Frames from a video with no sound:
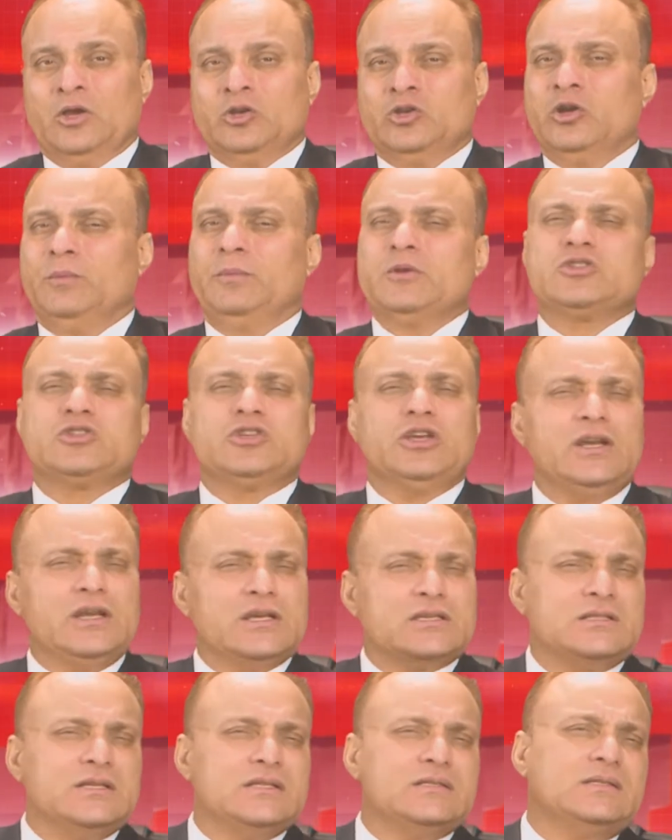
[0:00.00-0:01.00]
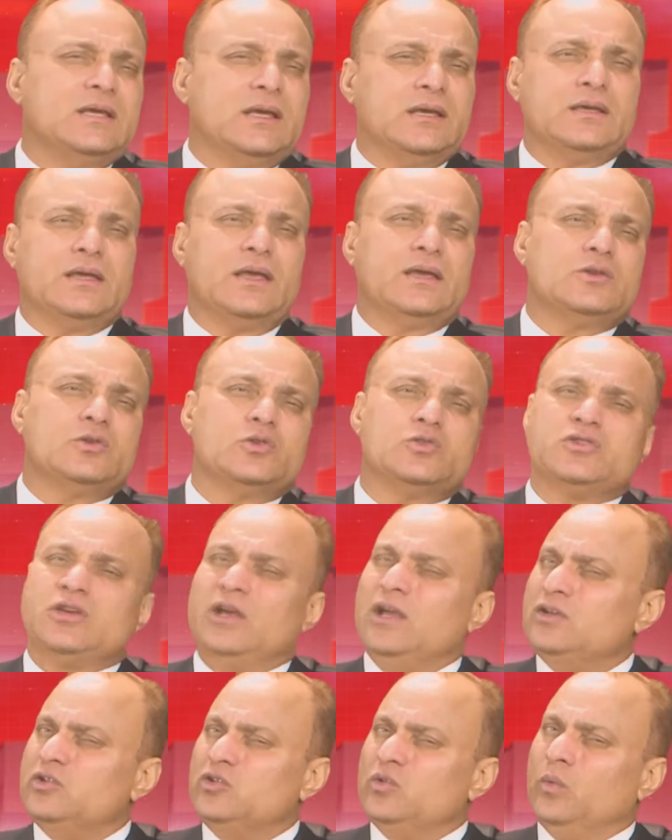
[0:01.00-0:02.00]
You'll be seriously thinking to
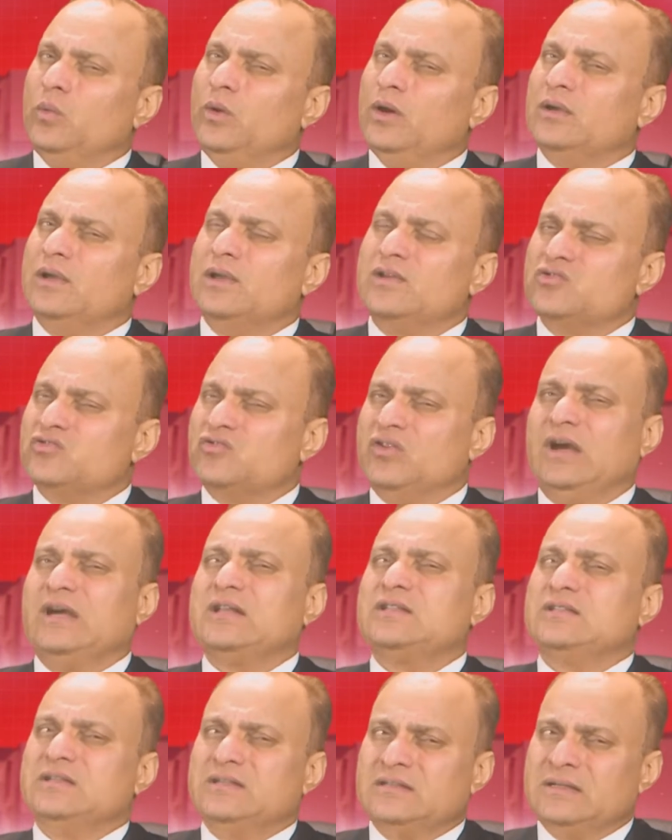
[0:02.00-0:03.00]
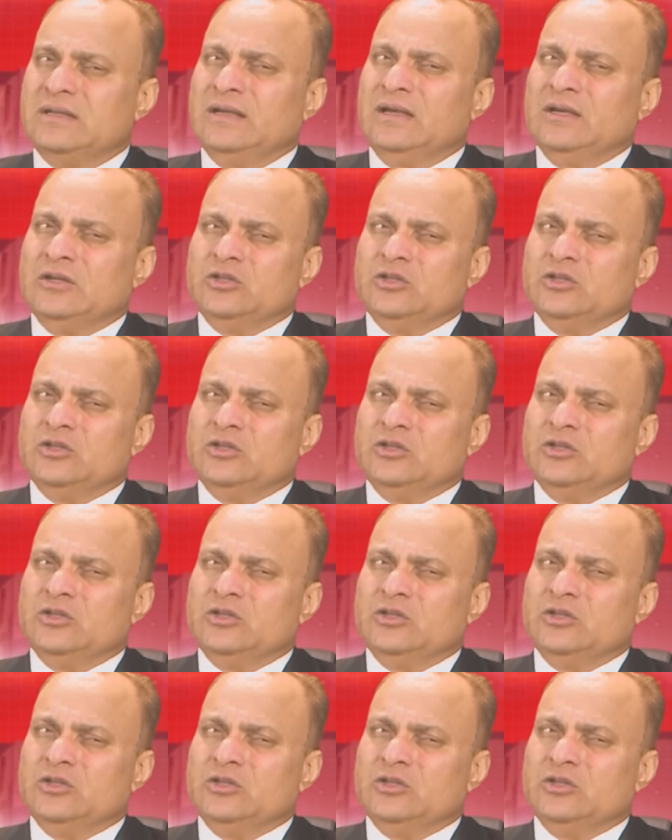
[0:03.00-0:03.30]
change your working strategies.